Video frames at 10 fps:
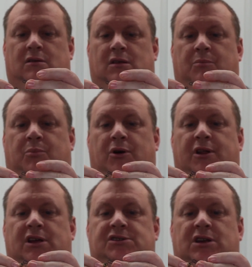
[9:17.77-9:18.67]
they're
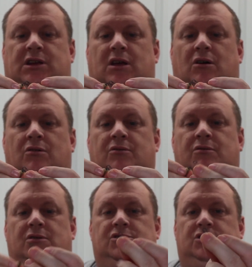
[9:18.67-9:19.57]
pretty easy to get on,
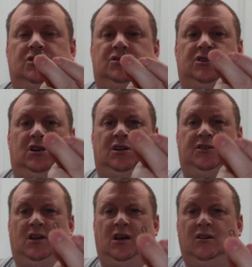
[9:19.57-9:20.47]
as you can see.
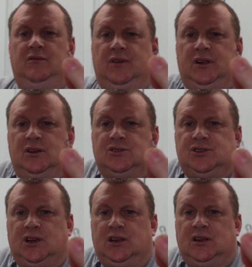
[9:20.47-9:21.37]
Hopefully you can
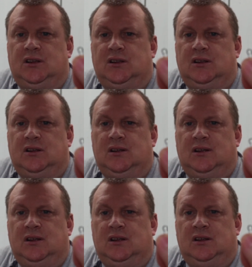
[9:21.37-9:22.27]
see
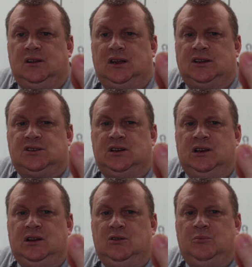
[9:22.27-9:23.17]
there's
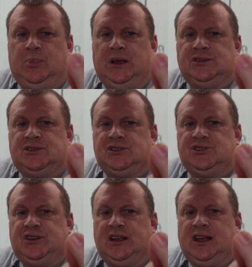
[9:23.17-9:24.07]
little bits that
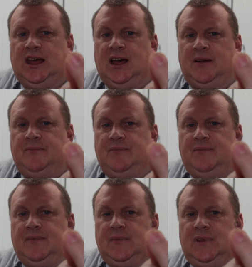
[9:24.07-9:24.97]
stick out
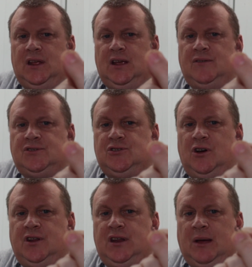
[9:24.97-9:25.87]
either
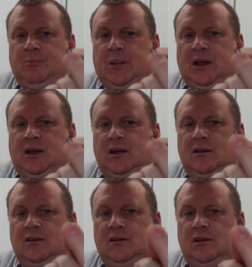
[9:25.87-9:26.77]
side of that big
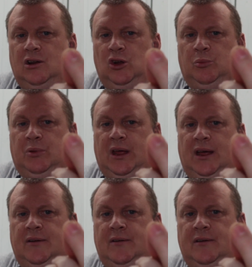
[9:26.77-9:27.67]
loop
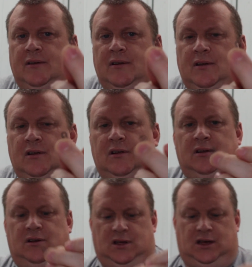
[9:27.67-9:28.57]
there.
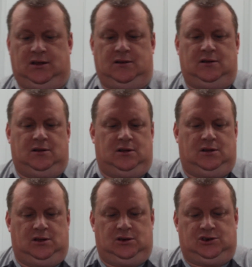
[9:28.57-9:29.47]
Okay,
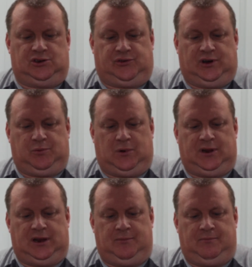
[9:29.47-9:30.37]
just thread one
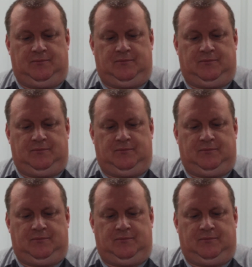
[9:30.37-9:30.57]
of them,